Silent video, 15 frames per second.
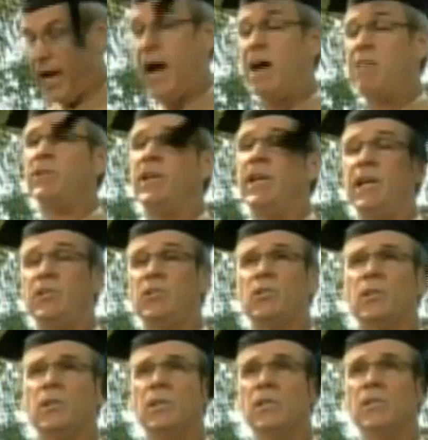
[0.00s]
I have a niece
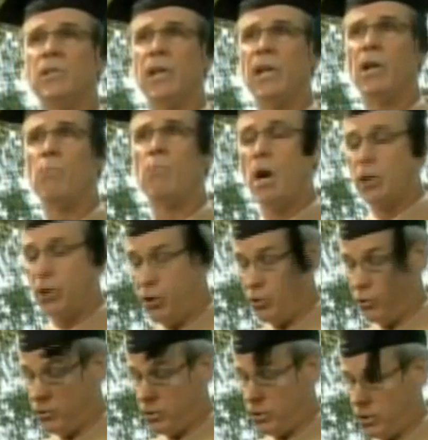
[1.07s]
sitting among
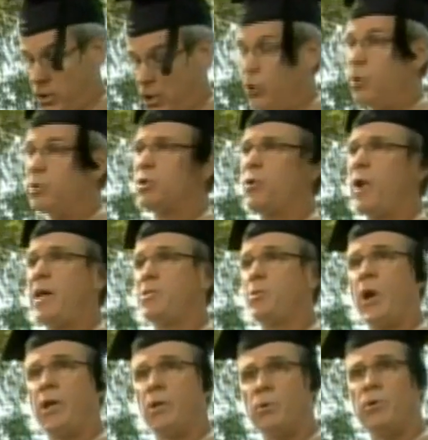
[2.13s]
you who is
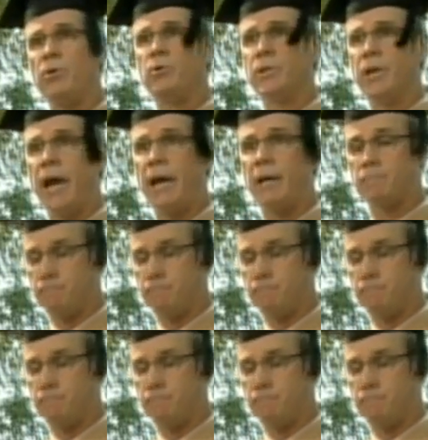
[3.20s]
graduating with you today.